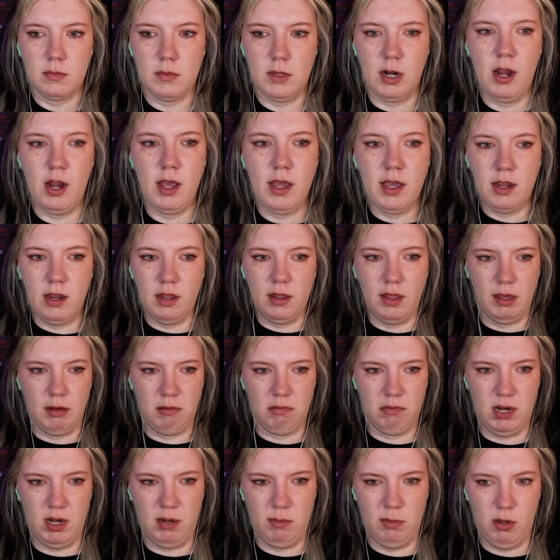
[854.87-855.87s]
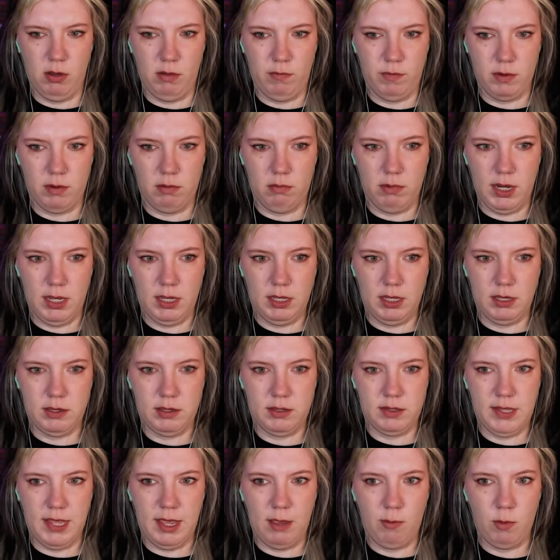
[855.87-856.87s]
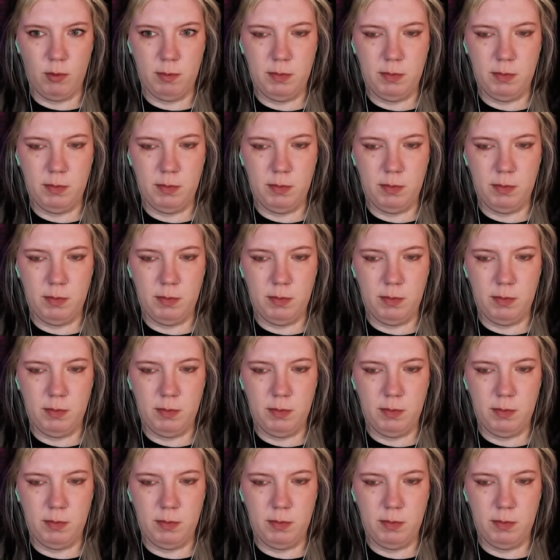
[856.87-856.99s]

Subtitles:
They're not gonna like run him over, right? Because that would